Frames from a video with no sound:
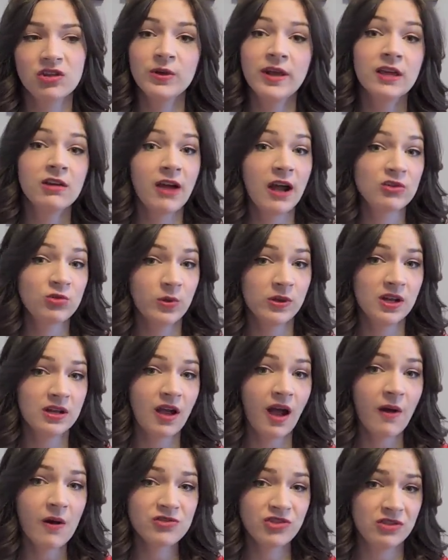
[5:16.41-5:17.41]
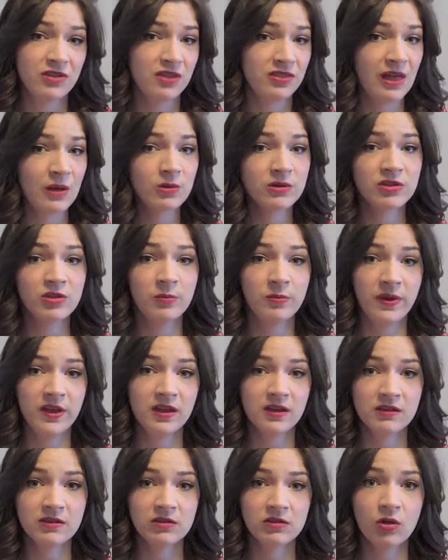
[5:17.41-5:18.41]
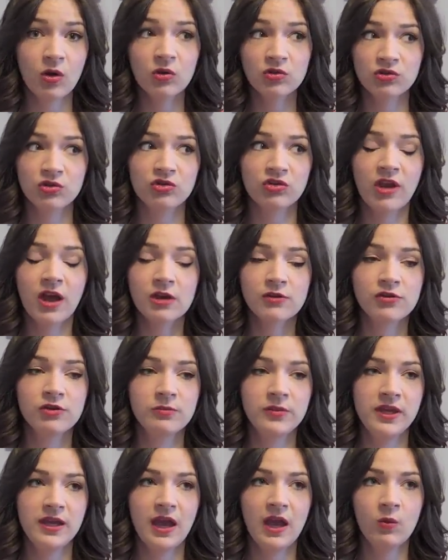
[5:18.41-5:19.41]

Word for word: When I graduated college, I think that was the biggest culture shock for me.